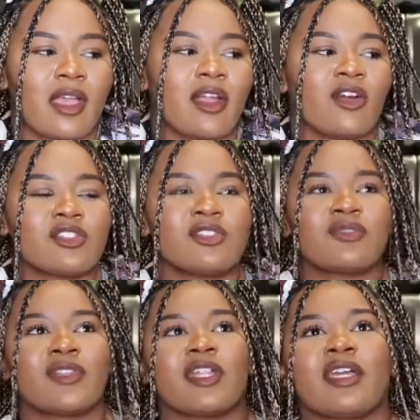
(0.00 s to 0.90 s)
also
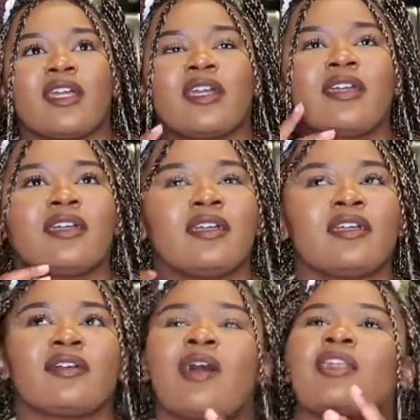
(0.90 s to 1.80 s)
feel like,
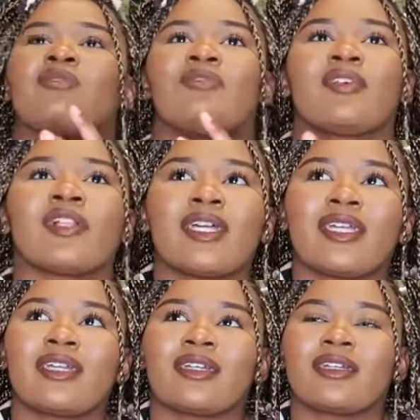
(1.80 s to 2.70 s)
well, I don't feel
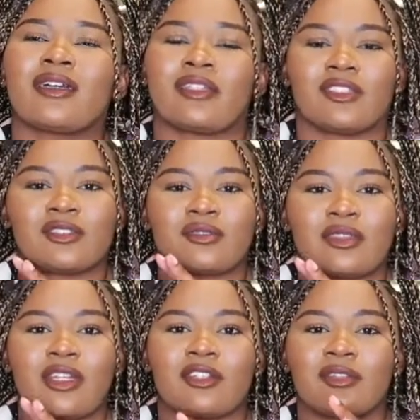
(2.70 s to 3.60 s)
like, I do,
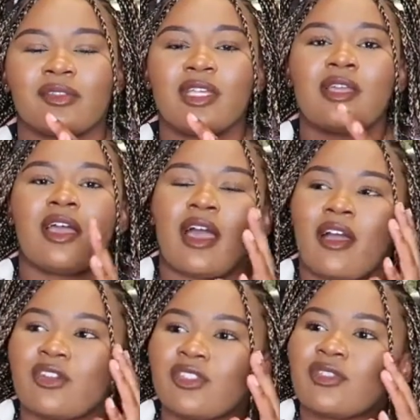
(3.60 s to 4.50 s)
I don't know, I
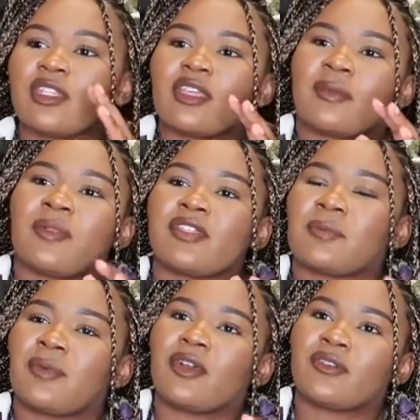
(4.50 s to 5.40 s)
also think it plays a
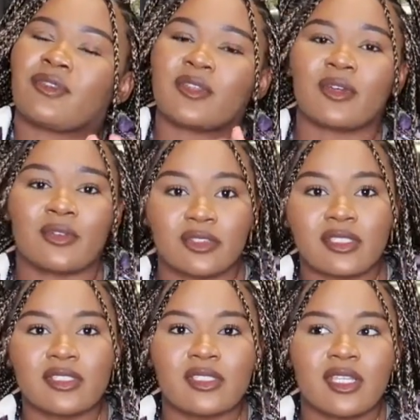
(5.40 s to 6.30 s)
part for the
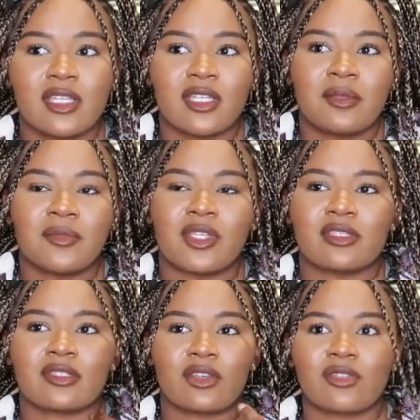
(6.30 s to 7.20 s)
coaches,
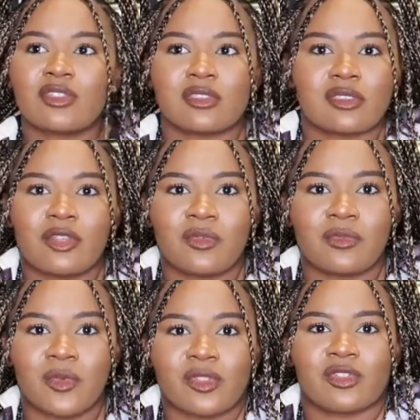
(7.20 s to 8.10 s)
because the coaches
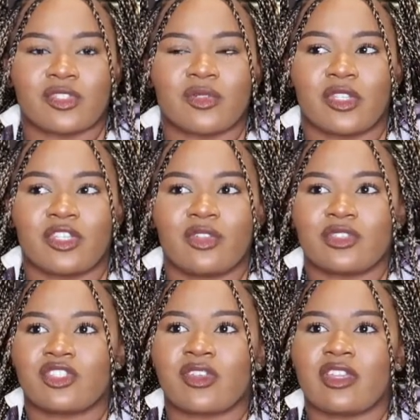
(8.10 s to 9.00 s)
know what they're doing, you know,
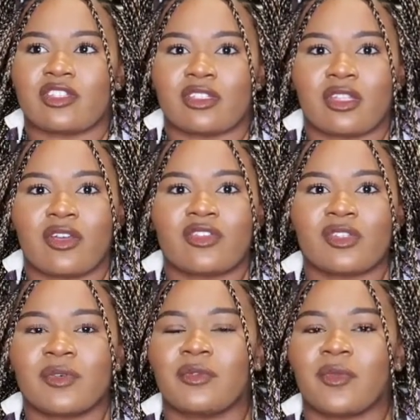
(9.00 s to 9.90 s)
it's strategy. They
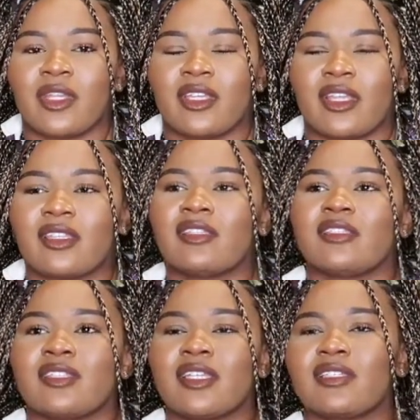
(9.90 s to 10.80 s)
also want to win. At the end
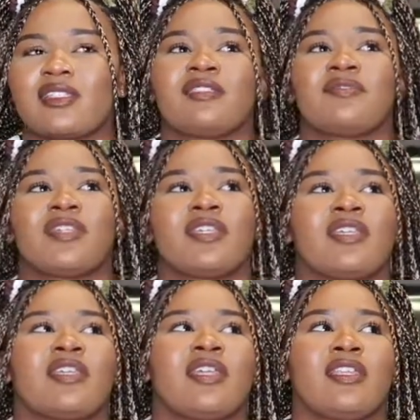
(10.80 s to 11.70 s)
of the day, it's
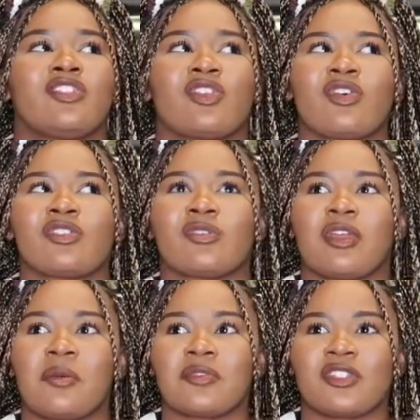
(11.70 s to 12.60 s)
TV, and it's also a
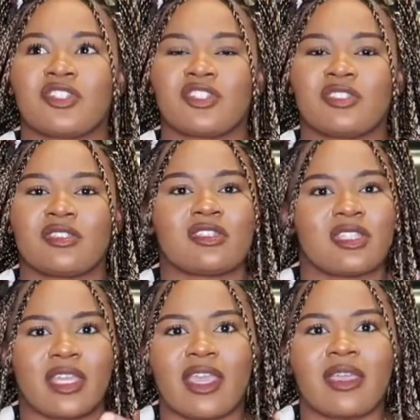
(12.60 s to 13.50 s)
competition, it's a
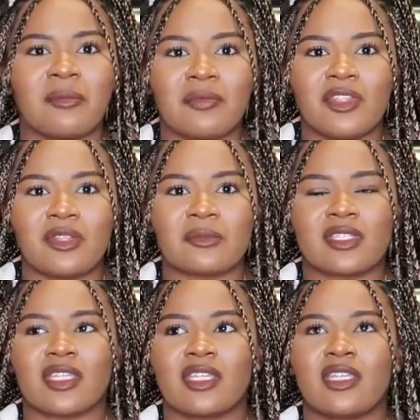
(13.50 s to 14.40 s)
game, you know what I'm
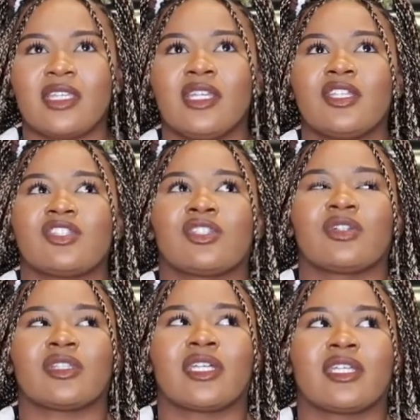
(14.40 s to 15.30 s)
saying?
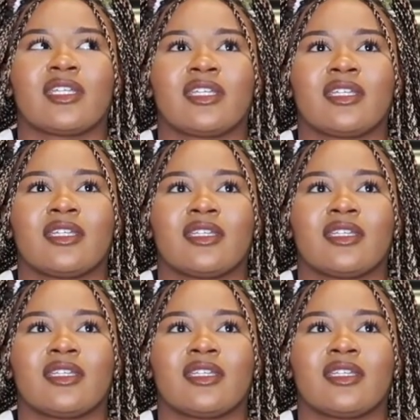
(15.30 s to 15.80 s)
So like,